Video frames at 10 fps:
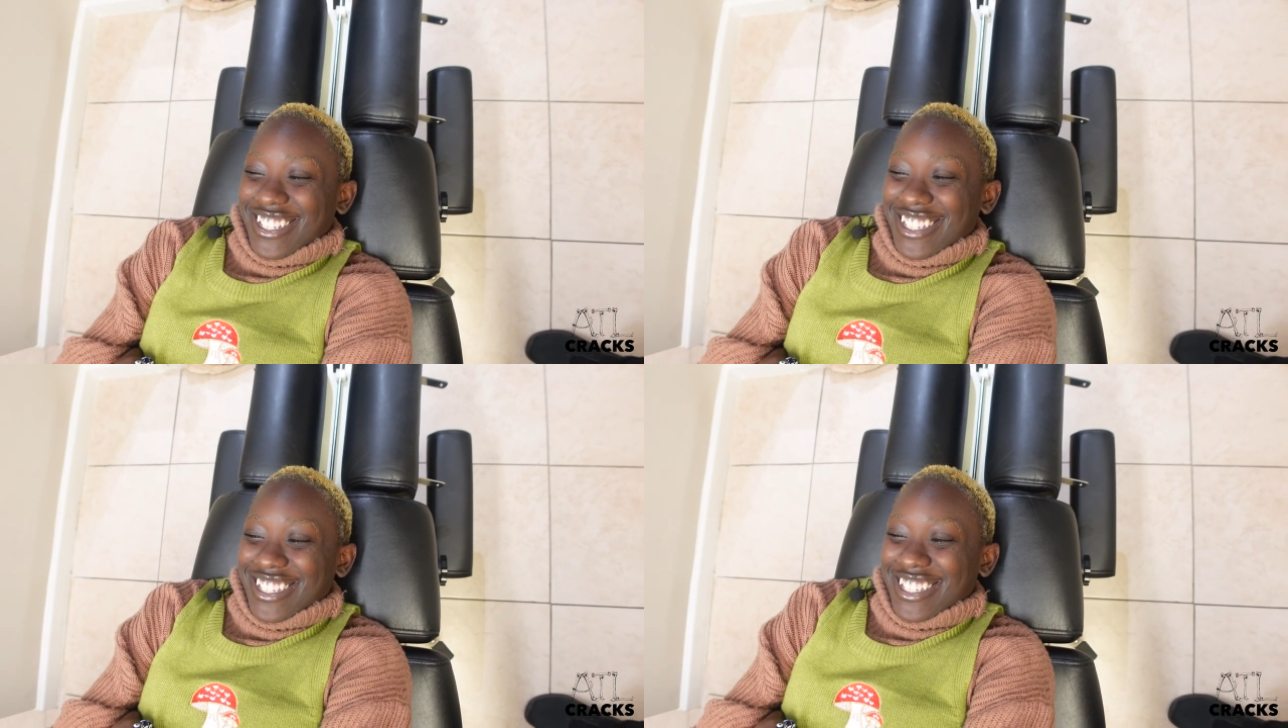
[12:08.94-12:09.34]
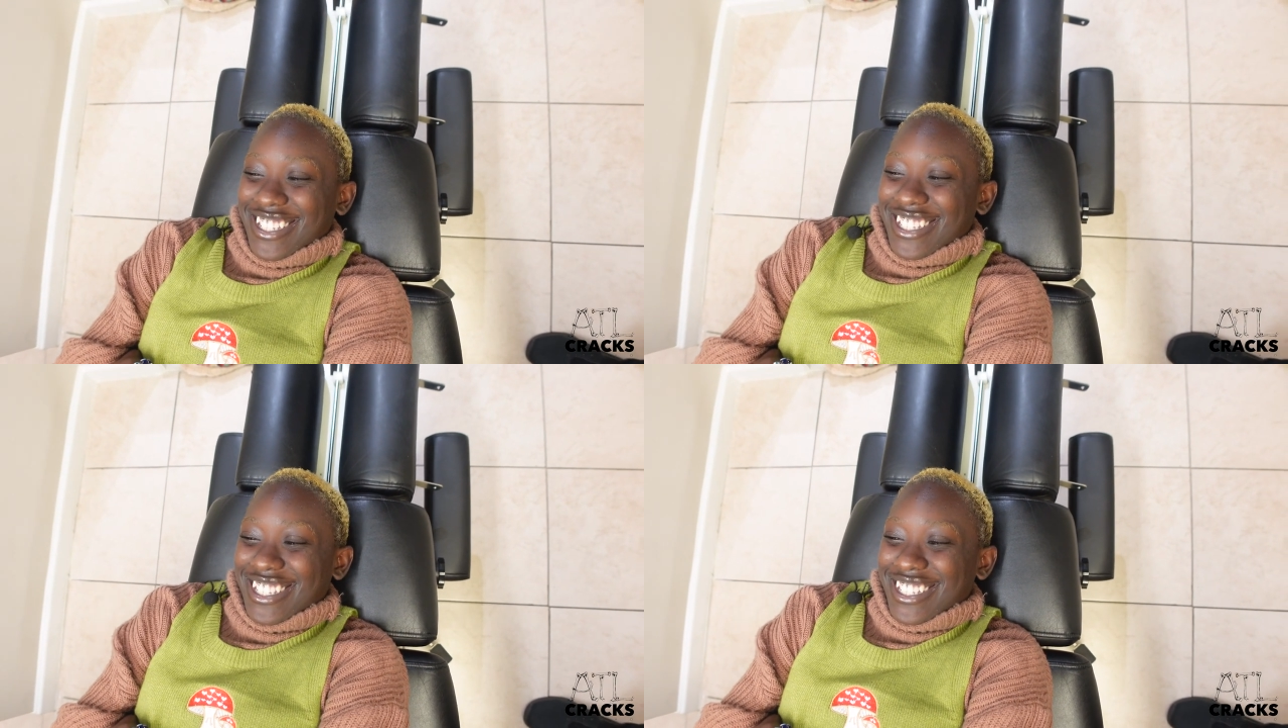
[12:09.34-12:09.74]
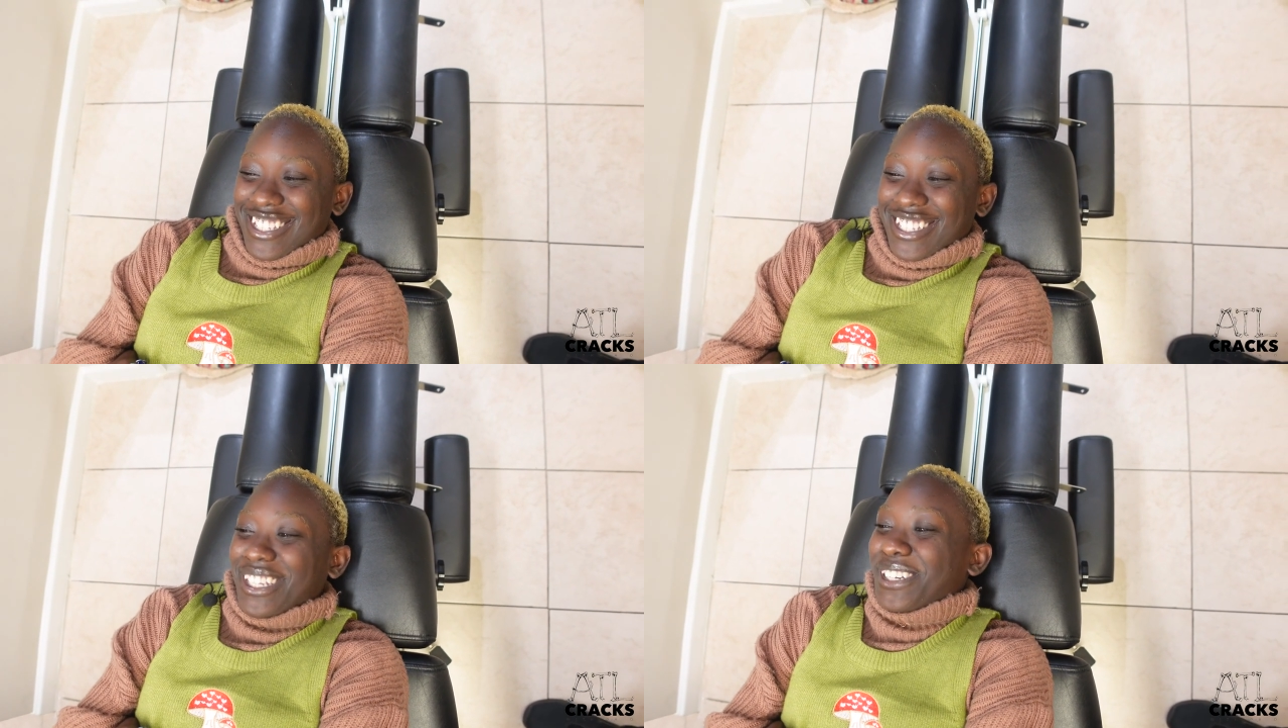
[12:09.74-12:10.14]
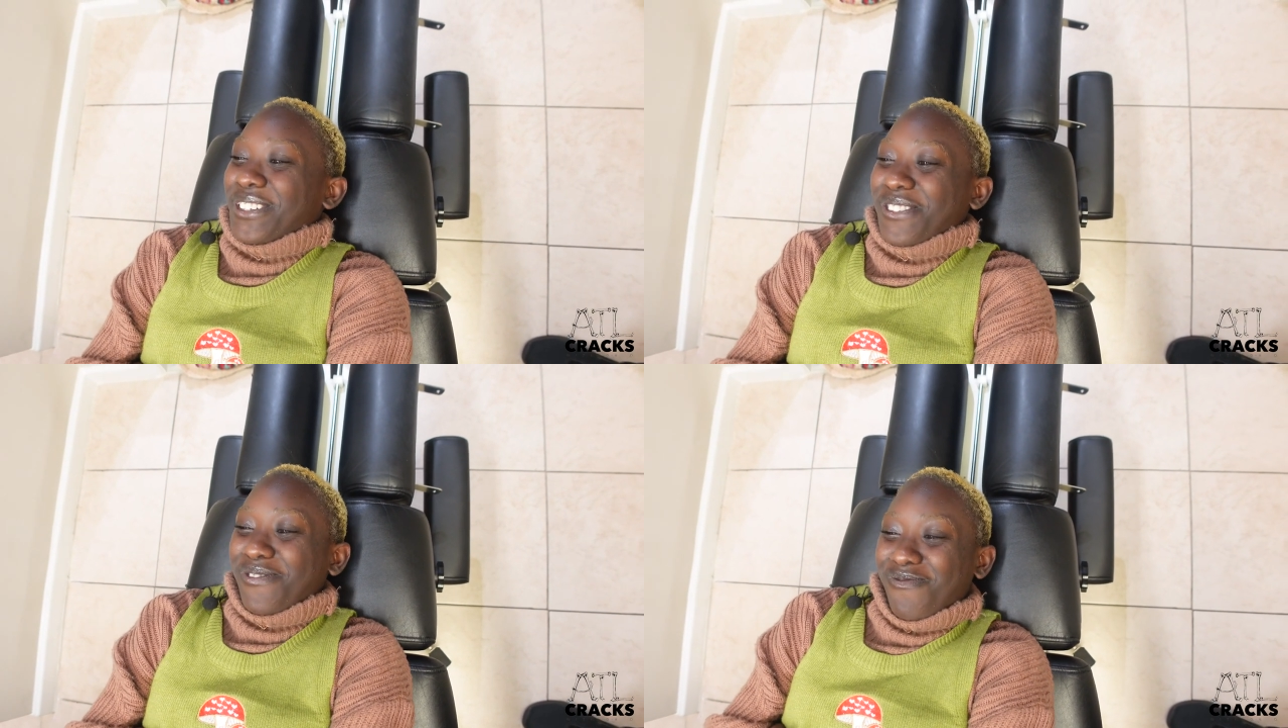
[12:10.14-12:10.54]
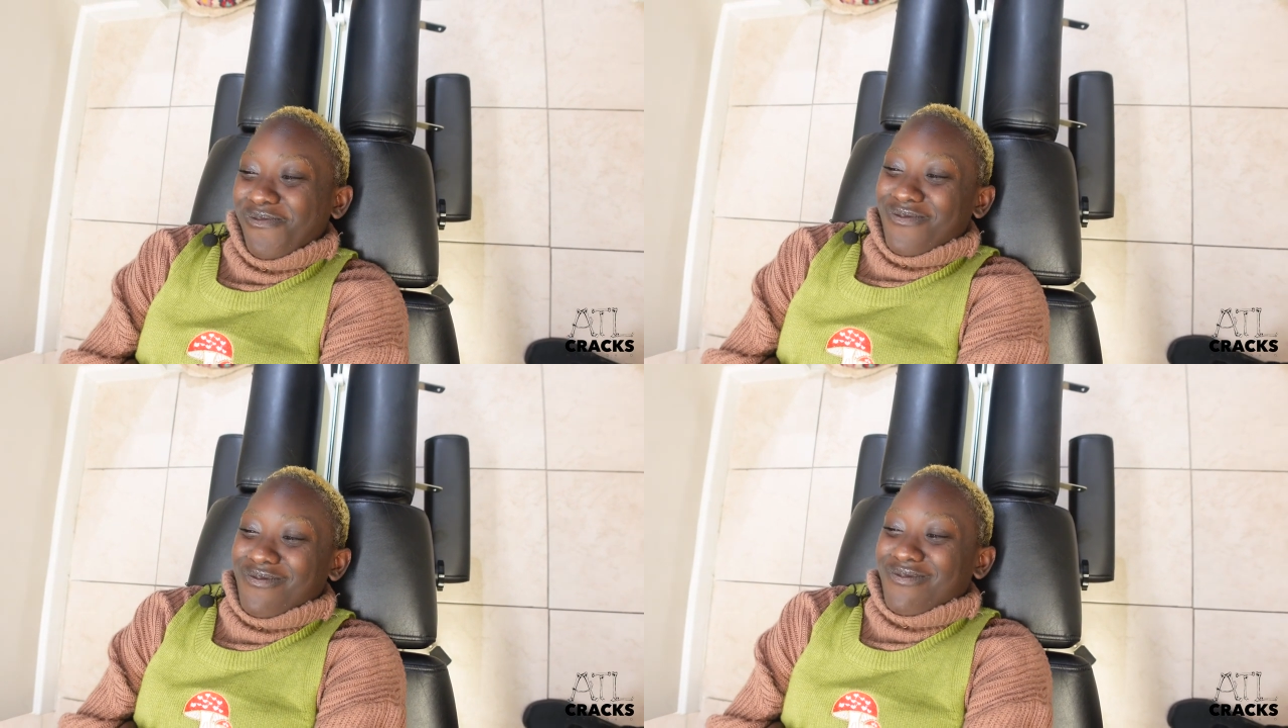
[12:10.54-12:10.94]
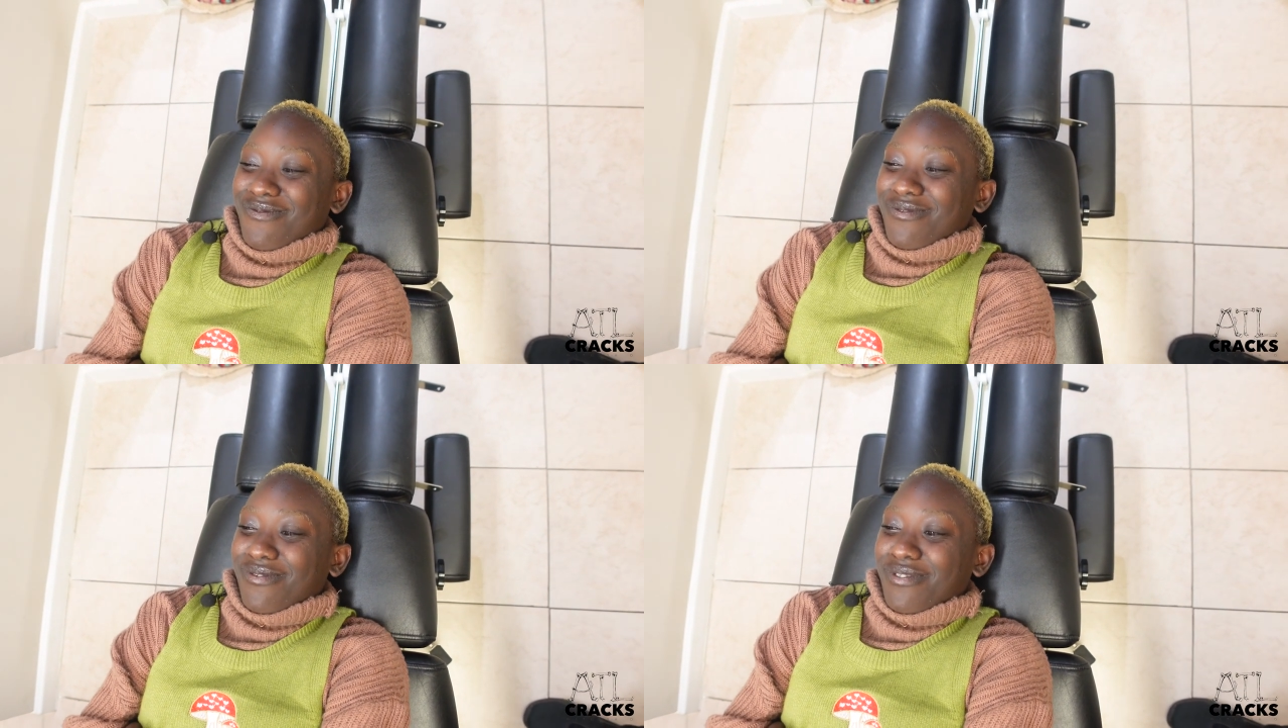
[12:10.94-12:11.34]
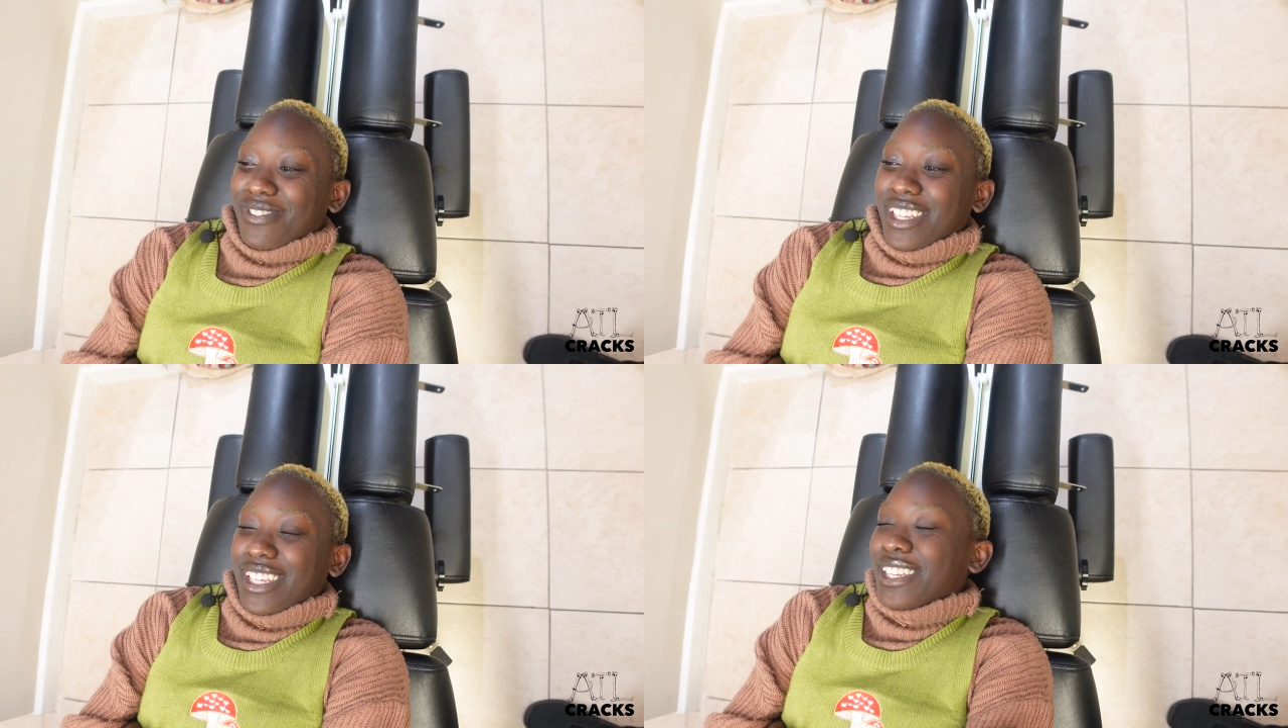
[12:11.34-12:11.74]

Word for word: Are you scared still? No. Have I hurt you yet?